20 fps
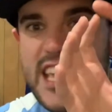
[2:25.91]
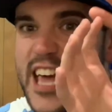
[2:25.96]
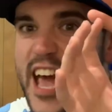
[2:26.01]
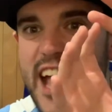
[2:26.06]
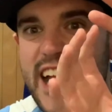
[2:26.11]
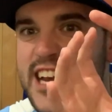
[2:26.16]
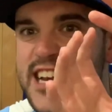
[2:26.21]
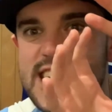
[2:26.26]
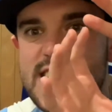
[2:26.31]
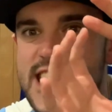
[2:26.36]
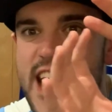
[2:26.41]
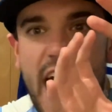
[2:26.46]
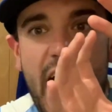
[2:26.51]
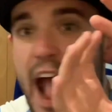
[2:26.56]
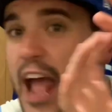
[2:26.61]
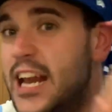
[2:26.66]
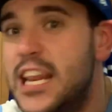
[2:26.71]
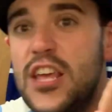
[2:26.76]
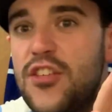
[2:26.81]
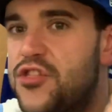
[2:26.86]
getting
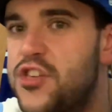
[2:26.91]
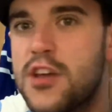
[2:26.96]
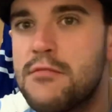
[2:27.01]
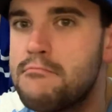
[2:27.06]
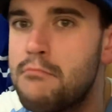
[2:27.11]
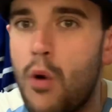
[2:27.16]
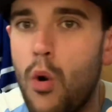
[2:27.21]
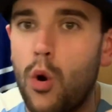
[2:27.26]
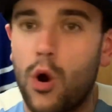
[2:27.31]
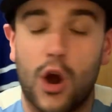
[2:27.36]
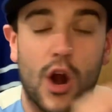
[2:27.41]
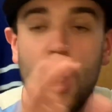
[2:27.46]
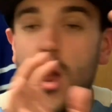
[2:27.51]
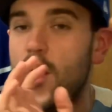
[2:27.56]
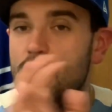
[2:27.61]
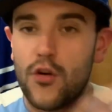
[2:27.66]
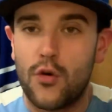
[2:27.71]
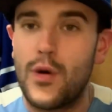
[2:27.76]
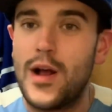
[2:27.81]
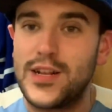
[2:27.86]
anything more
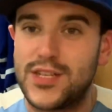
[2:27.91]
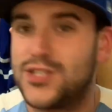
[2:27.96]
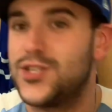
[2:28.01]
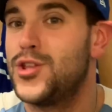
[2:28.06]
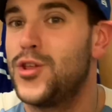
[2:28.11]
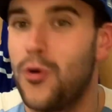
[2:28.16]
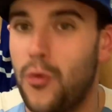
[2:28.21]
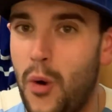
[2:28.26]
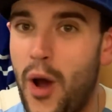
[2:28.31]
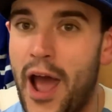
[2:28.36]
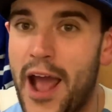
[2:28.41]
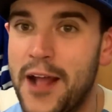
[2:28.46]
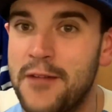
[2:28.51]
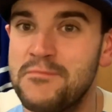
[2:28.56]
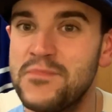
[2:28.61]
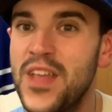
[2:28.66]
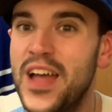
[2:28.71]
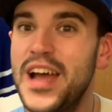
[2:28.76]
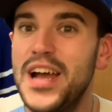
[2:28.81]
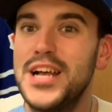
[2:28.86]
the rest of the way.
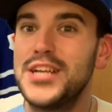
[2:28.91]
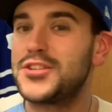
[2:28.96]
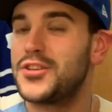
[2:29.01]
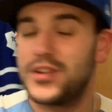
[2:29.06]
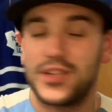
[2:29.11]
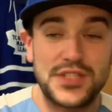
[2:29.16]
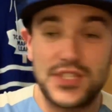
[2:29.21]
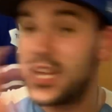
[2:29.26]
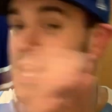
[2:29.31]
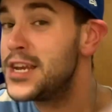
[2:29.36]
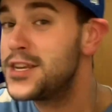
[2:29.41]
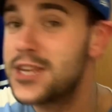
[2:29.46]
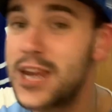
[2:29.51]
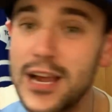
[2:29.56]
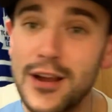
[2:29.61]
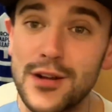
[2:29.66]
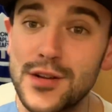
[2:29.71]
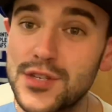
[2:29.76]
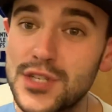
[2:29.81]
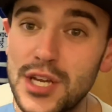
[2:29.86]
So to see
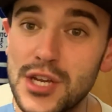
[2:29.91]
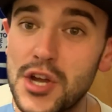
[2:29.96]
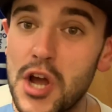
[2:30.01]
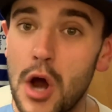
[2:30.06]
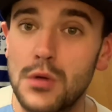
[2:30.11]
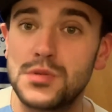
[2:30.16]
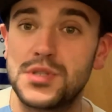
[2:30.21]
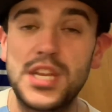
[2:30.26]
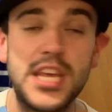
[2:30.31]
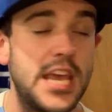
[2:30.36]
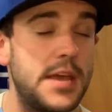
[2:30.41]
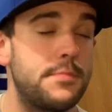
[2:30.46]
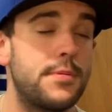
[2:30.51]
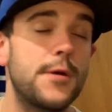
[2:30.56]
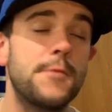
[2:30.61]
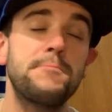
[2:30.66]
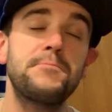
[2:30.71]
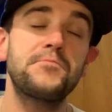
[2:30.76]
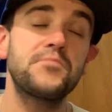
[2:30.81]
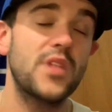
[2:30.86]
Dickerson go
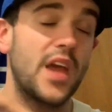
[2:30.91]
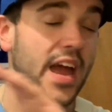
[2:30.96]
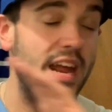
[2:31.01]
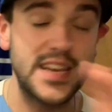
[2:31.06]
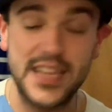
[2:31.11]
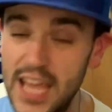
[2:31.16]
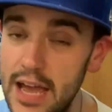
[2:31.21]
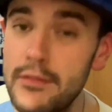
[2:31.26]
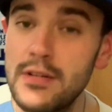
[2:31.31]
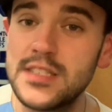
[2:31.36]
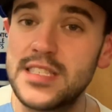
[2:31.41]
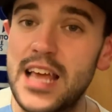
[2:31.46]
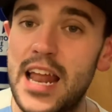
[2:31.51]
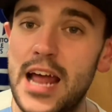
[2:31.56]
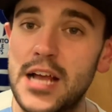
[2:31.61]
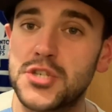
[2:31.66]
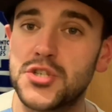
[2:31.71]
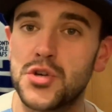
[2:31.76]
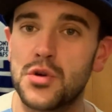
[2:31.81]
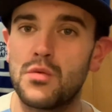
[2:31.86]
deep and give us that
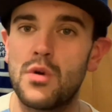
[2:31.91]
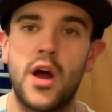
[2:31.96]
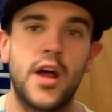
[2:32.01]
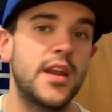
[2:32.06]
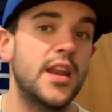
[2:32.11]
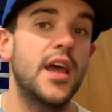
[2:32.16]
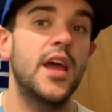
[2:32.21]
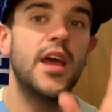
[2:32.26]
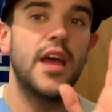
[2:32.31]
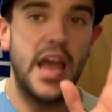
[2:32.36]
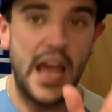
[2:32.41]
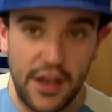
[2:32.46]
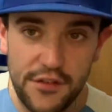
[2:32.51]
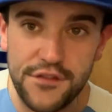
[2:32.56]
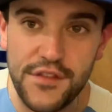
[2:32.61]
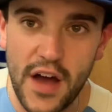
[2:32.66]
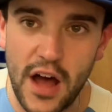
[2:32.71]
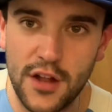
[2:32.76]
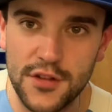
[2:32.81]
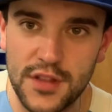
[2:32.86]
extra run, it
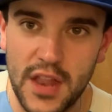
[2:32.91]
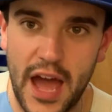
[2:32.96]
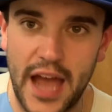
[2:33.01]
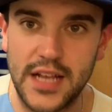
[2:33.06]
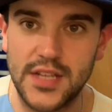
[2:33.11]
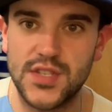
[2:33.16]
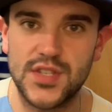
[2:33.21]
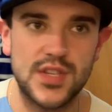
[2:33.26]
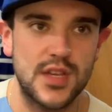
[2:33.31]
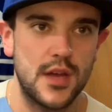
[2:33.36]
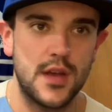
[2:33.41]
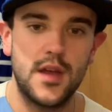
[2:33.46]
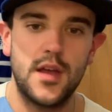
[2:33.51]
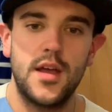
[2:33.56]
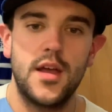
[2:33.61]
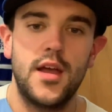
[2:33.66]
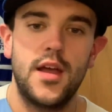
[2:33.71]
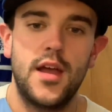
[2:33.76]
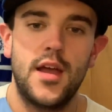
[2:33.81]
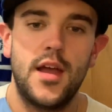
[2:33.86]
felt nice.
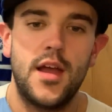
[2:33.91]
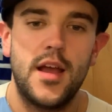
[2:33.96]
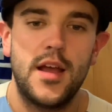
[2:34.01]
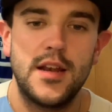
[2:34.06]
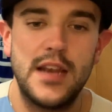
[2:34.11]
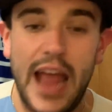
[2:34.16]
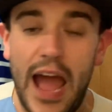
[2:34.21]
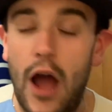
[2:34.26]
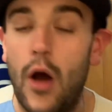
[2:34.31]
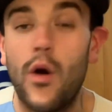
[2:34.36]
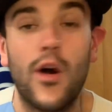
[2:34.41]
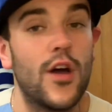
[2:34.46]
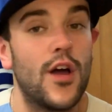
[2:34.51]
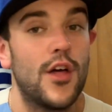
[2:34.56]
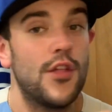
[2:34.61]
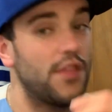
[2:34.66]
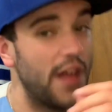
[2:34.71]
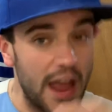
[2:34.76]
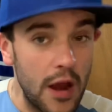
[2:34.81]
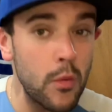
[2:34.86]
Now,
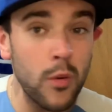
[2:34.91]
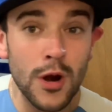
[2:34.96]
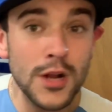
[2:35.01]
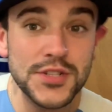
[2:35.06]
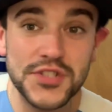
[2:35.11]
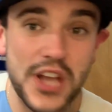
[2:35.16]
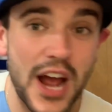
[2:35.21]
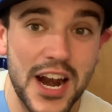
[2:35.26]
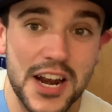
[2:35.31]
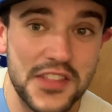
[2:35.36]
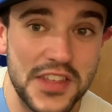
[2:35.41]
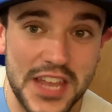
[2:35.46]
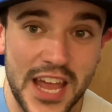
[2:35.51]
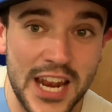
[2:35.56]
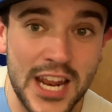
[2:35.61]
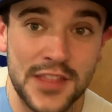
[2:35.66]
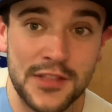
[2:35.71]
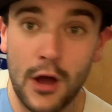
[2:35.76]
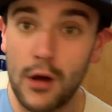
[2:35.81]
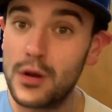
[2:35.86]
they weren't done in the
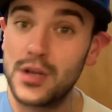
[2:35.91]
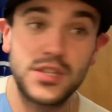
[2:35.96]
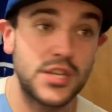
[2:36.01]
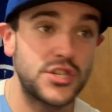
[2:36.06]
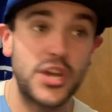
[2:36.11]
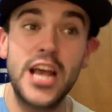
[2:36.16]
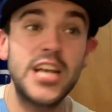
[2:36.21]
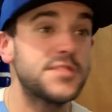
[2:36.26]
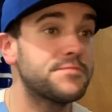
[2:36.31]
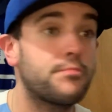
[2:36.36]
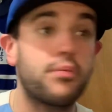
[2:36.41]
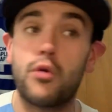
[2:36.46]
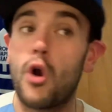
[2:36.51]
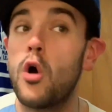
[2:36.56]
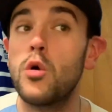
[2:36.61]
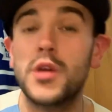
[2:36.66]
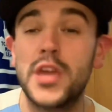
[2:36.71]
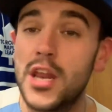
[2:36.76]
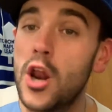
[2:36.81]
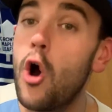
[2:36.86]
inning, though, because the Jays
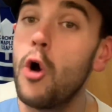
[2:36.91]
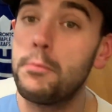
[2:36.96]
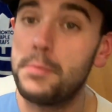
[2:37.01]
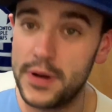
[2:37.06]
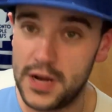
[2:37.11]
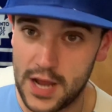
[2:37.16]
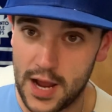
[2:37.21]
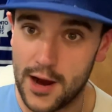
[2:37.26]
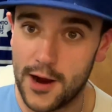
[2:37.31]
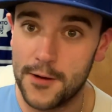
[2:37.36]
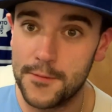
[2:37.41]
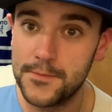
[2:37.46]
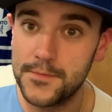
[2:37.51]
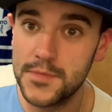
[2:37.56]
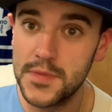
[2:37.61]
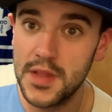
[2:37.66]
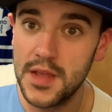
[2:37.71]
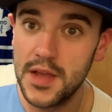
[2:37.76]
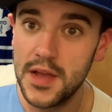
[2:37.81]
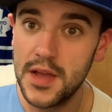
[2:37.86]
broke it open here.
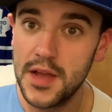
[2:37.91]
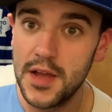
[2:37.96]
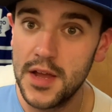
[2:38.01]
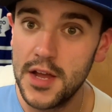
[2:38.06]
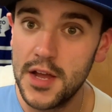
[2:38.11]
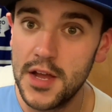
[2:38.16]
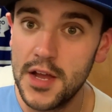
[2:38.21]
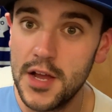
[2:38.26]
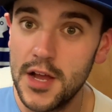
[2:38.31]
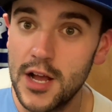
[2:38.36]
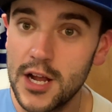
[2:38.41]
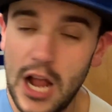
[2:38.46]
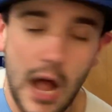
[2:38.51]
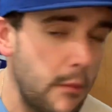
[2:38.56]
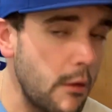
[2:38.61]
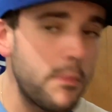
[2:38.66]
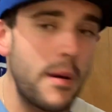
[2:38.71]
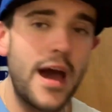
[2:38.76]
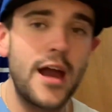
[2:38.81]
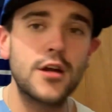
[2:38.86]
A
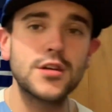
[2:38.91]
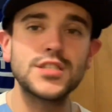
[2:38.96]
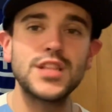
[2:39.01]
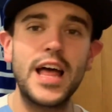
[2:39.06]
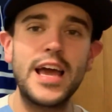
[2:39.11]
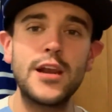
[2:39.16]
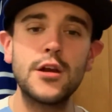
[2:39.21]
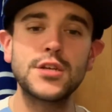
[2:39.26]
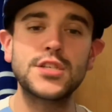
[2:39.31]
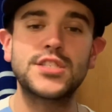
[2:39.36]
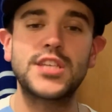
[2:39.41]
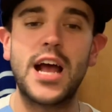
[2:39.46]
couple of batters later,